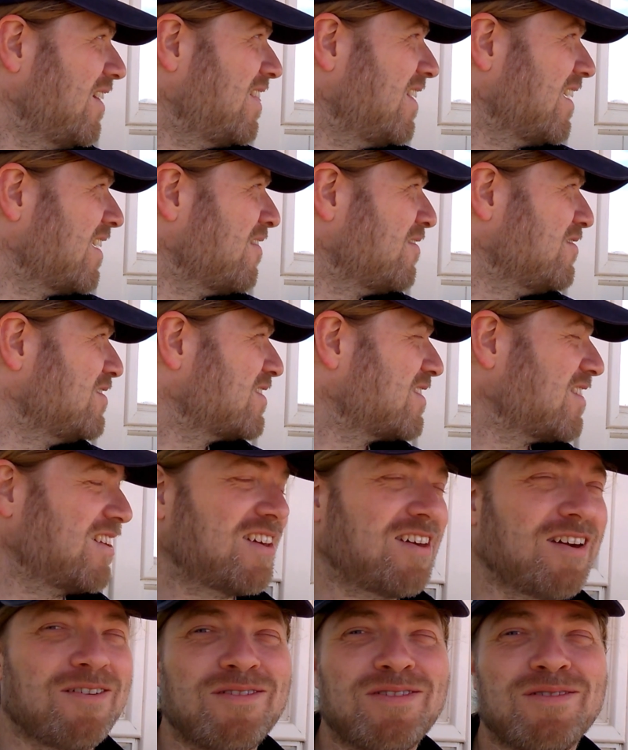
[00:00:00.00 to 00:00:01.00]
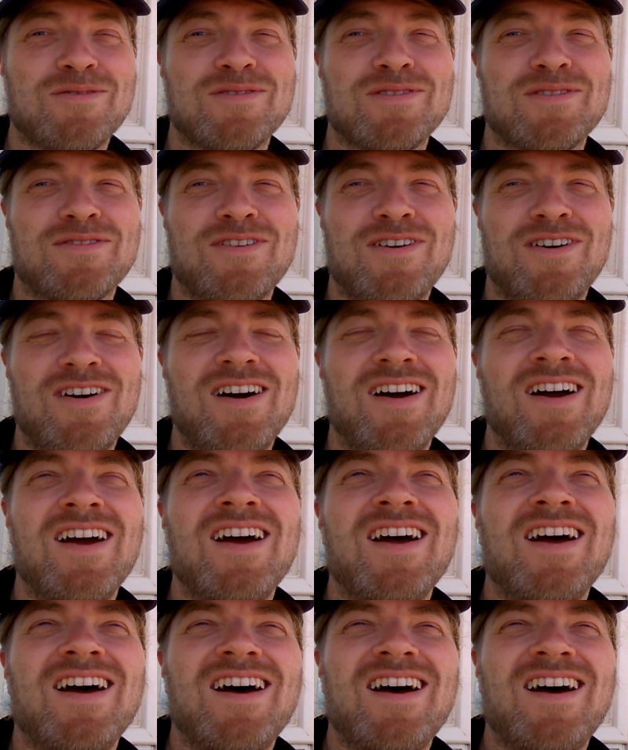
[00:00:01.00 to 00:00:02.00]
think I'm just going to go with the ones I've got.
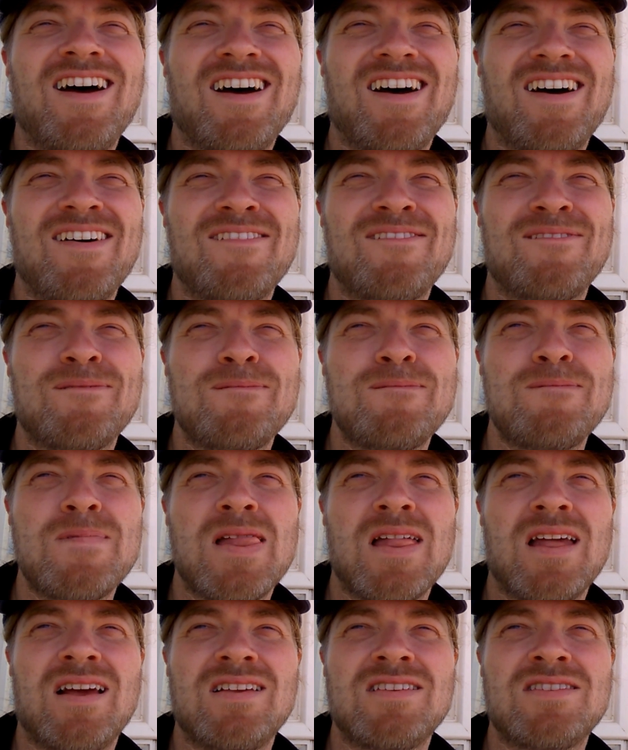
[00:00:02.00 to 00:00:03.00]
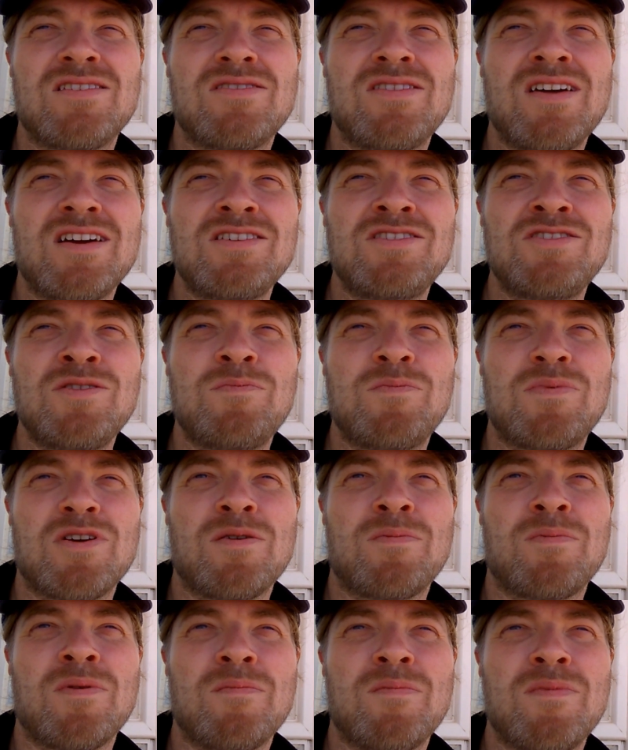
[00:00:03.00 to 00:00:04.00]
So that should be
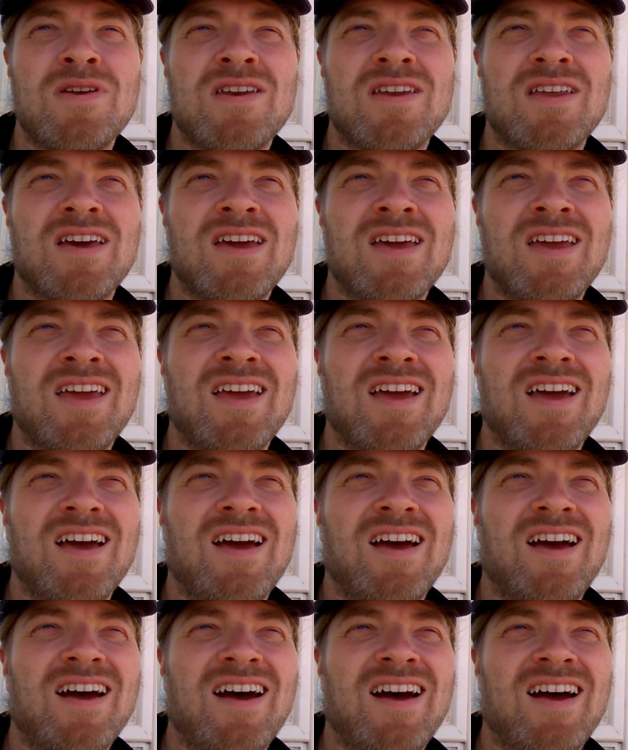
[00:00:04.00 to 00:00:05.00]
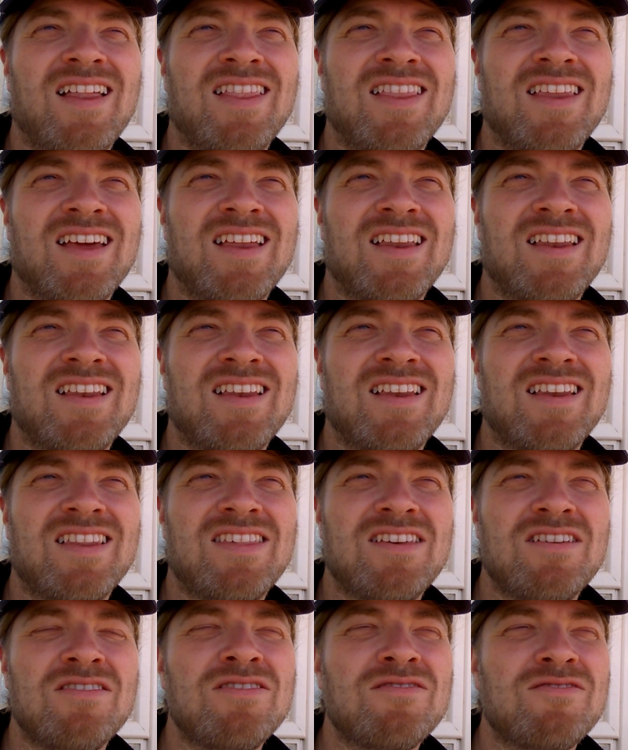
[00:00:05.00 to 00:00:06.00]
up on Monday. And then
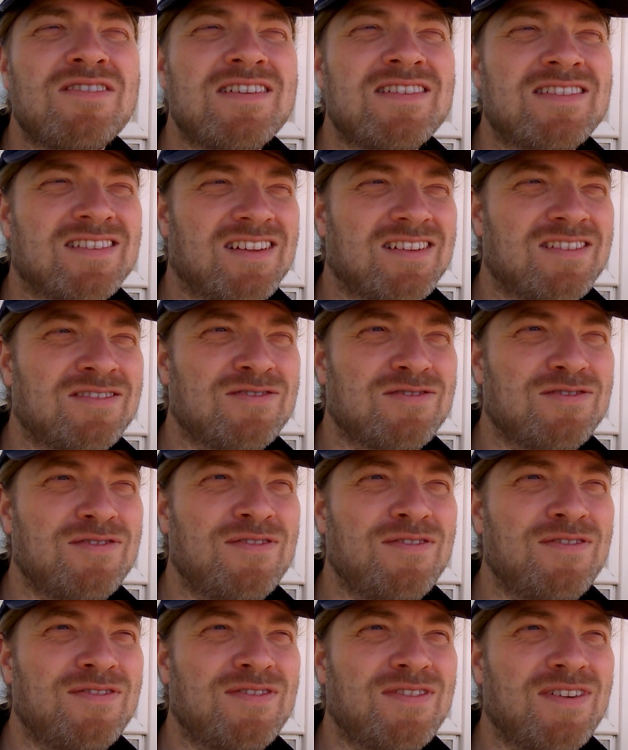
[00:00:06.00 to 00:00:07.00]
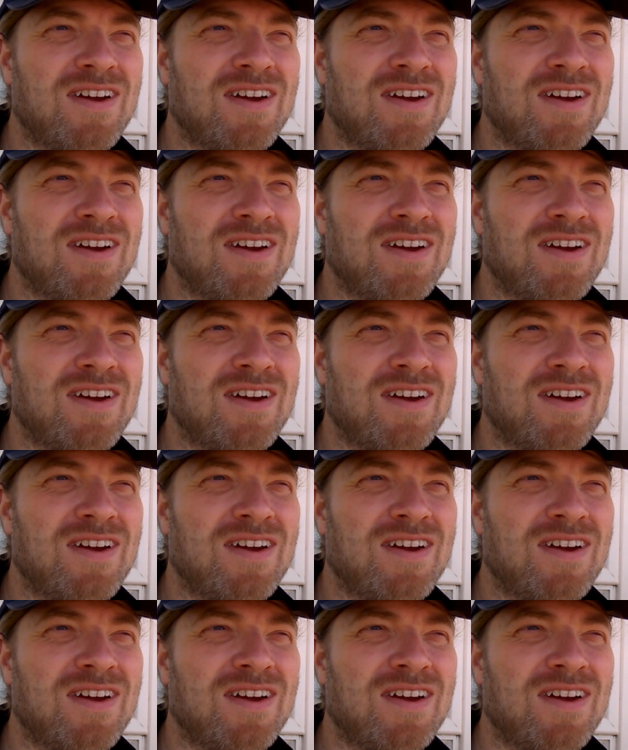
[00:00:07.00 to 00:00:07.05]
the other reason I'd sort of